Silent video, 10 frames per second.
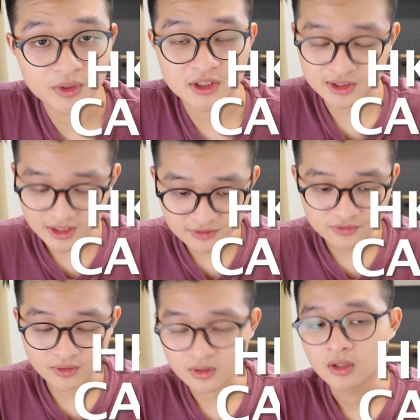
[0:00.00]
which stands
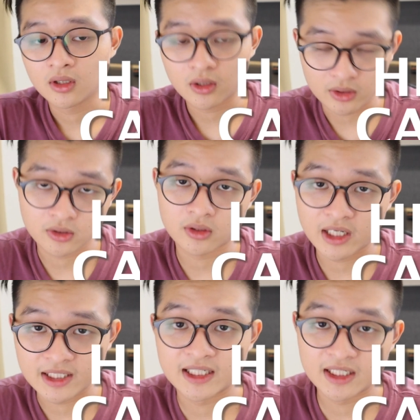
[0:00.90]
for Hong Kong
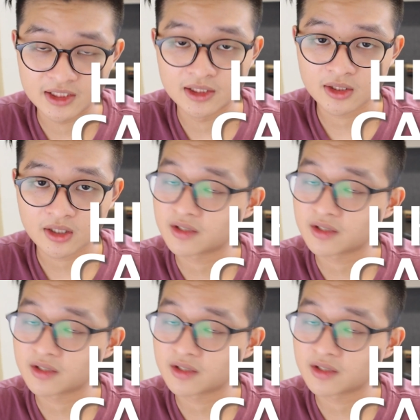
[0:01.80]
Identity Card.